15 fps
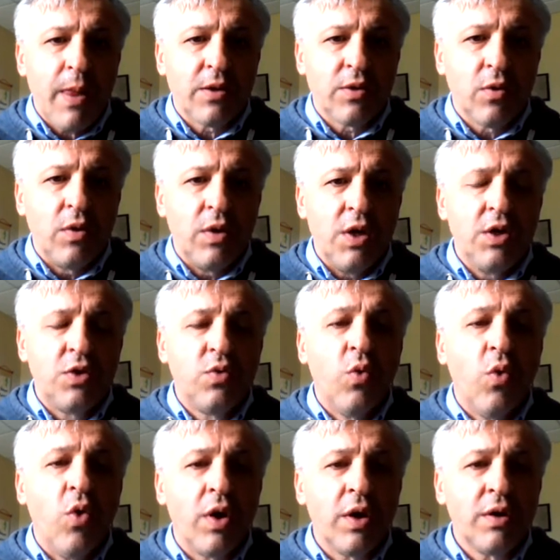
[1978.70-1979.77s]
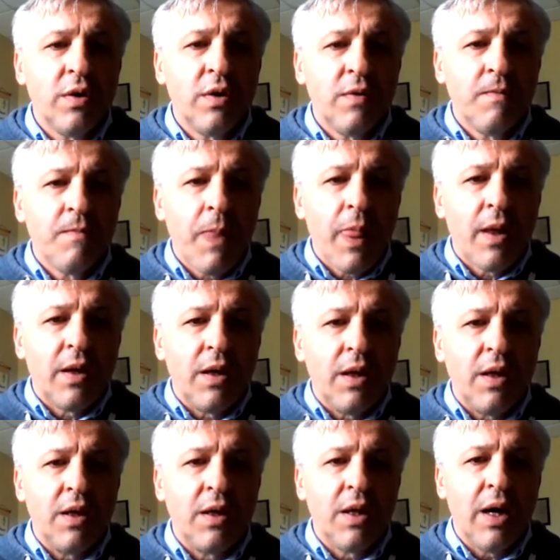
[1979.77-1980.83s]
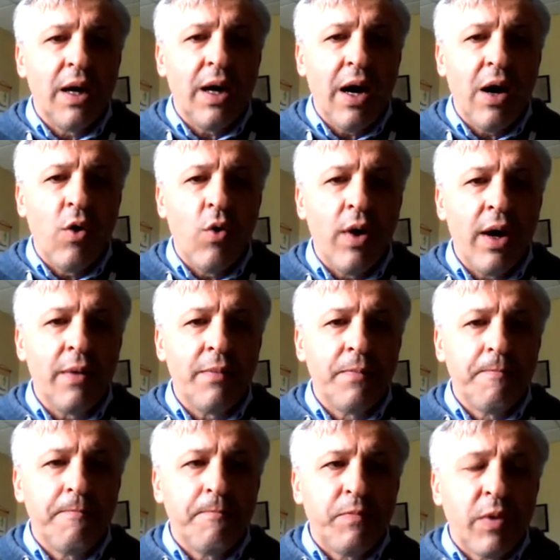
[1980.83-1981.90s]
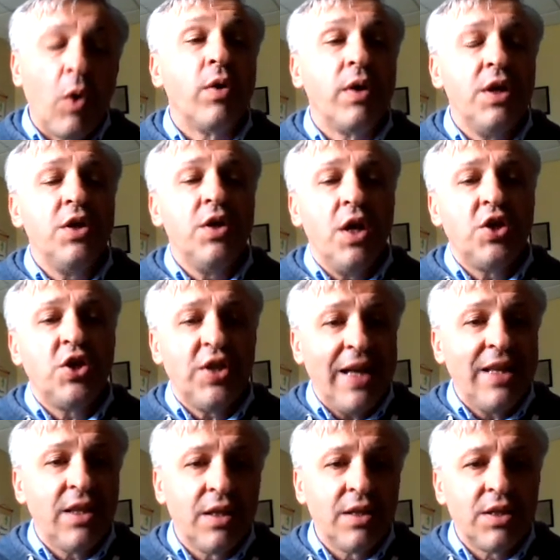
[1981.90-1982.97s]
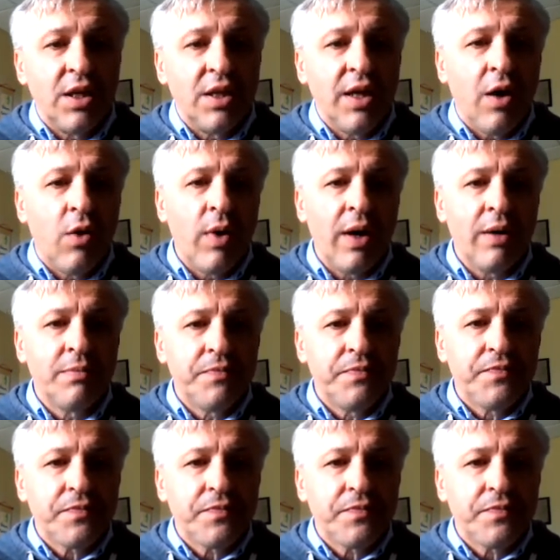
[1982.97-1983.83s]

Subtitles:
so each word in each sentence in our